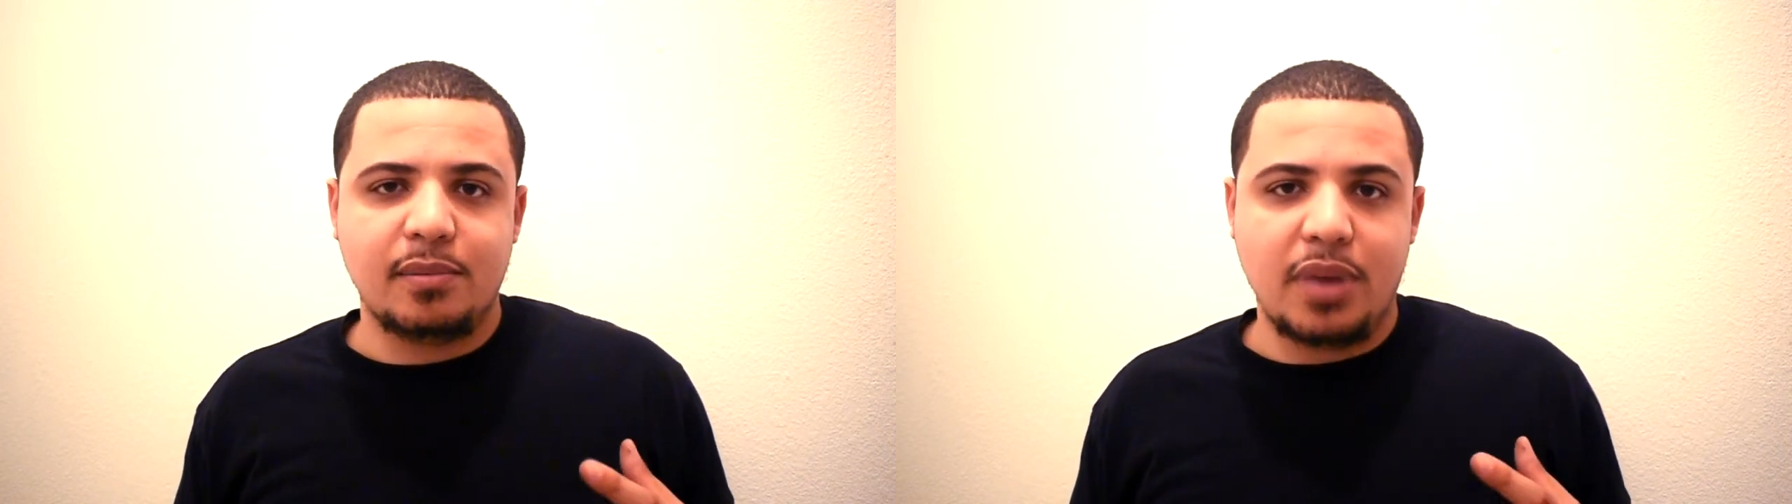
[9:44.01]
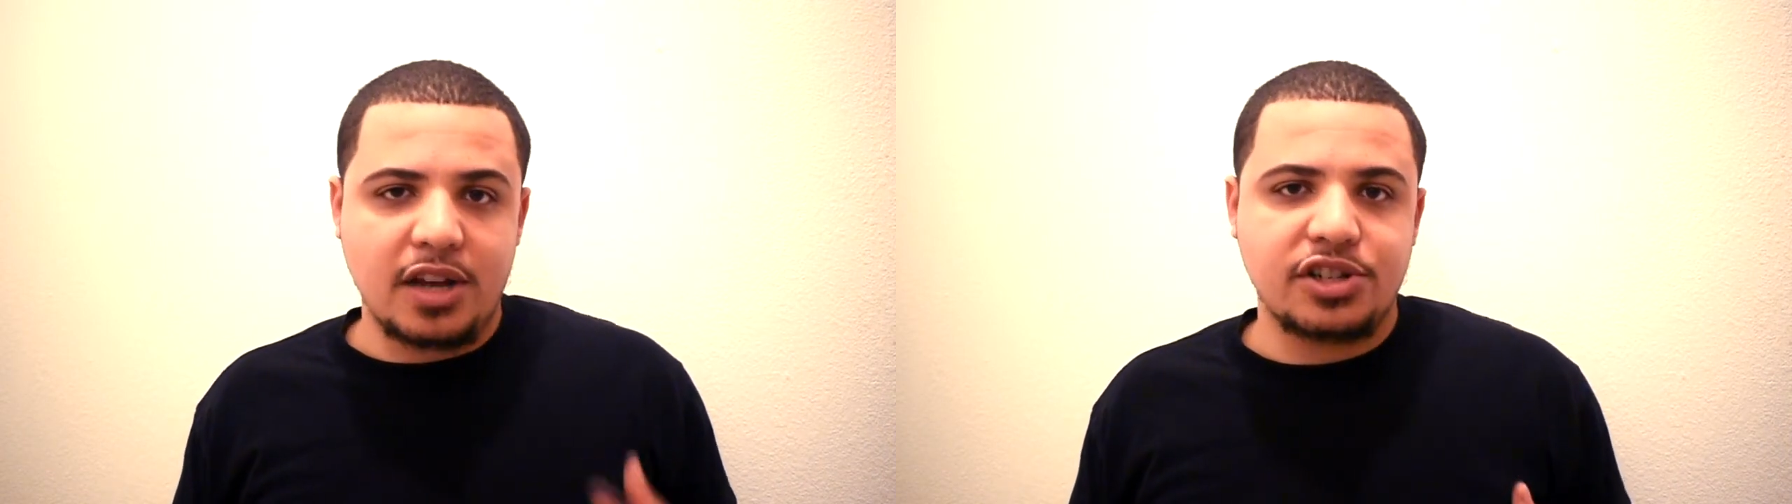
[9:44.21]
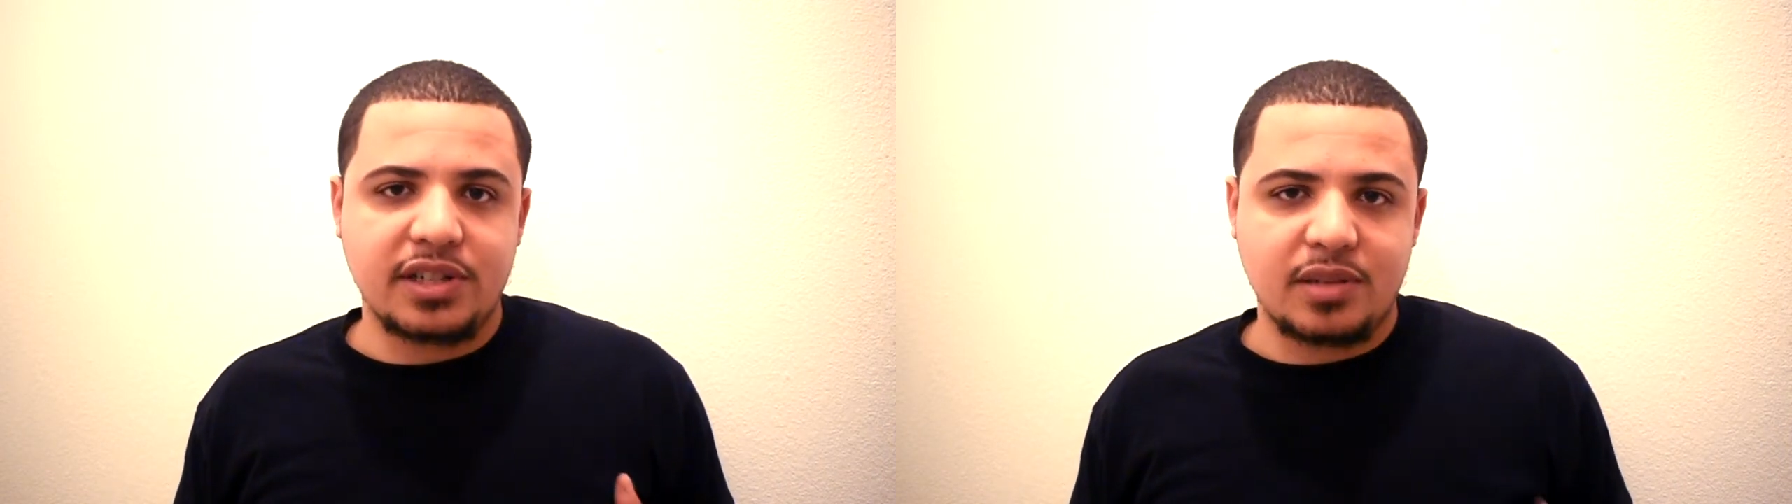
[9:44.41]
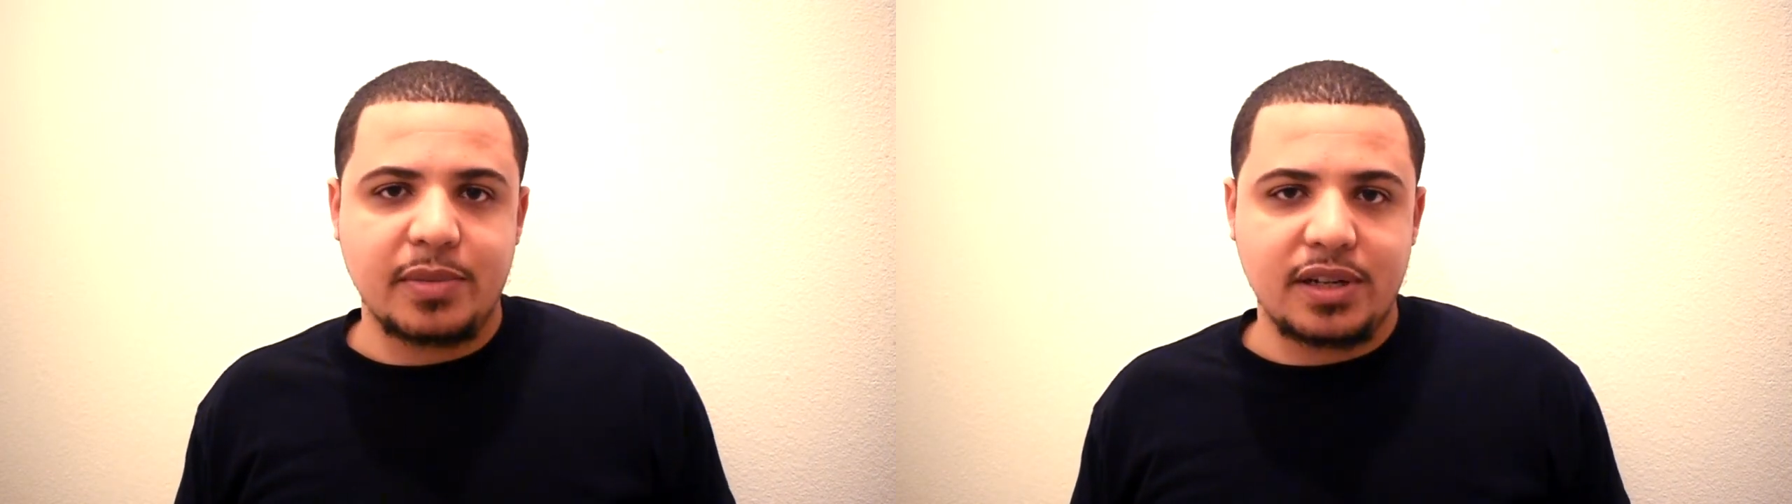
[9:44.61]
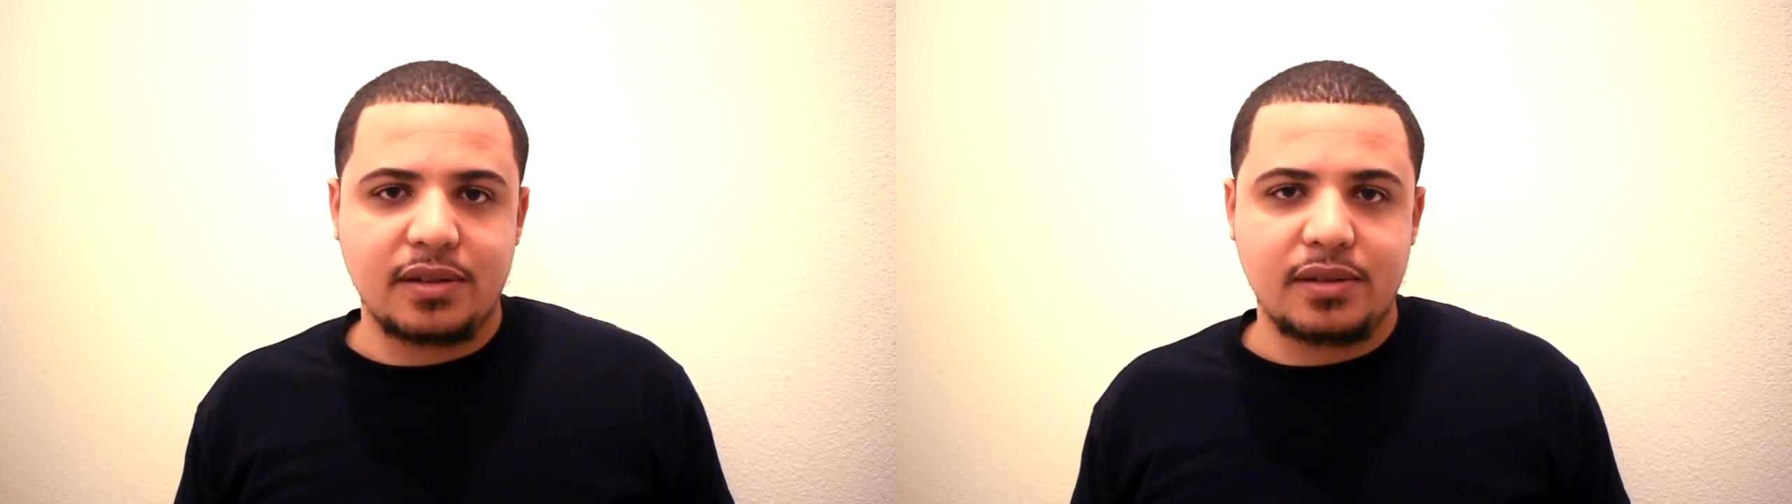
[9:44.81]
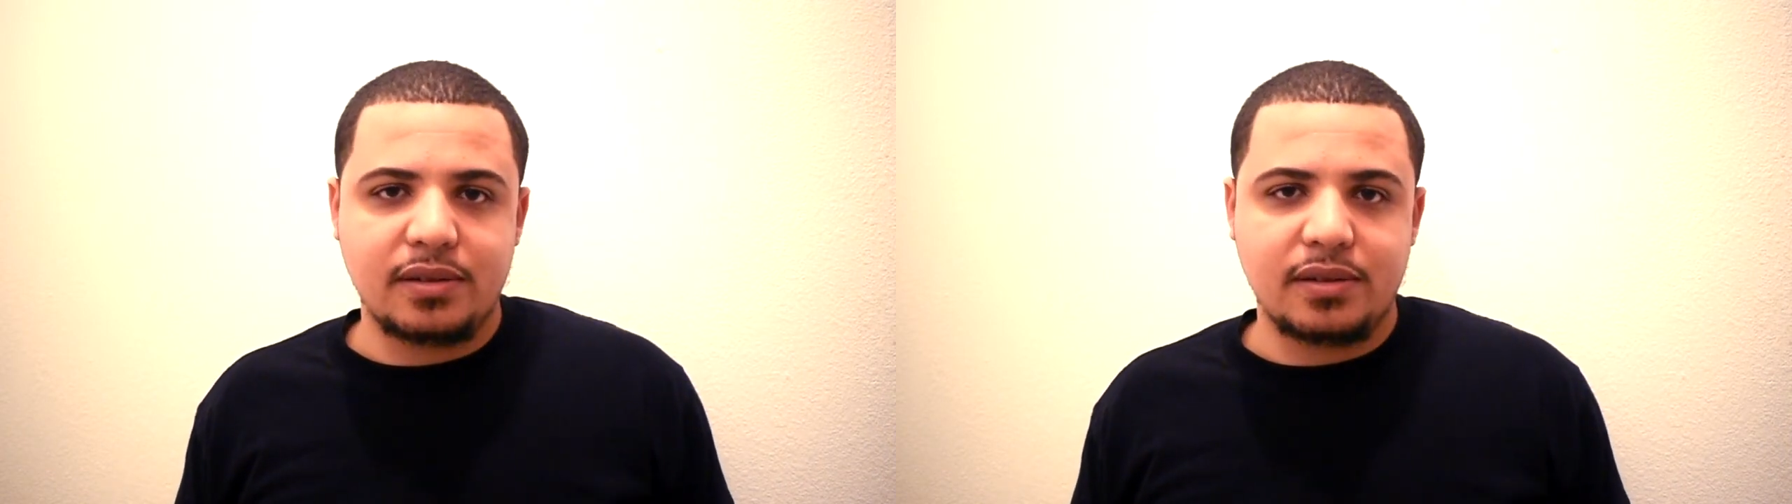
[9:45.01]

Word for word: pungent smell.